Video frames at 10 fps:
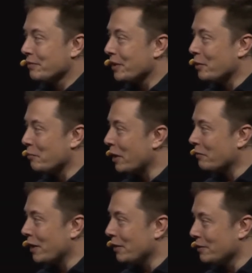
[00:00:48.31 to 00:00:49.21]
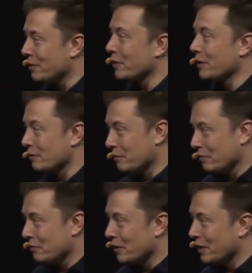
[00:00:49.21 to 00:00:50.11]
you know, brake pedal or something the,
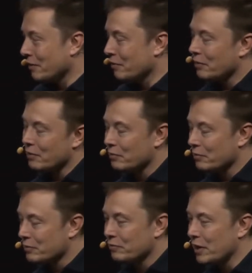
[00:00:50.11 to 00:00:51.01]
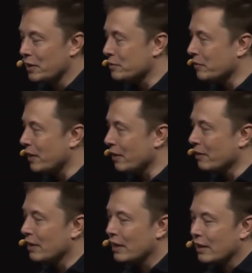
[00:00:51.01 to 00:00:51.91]
like, you know, many years from now,
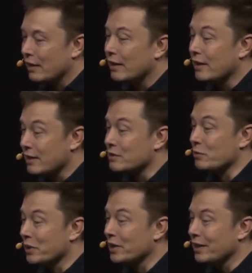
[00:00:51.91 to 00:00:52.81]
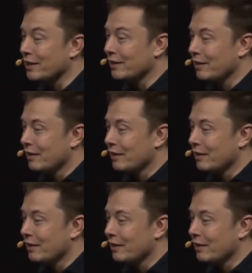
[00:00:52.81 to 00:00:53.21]
then it's really,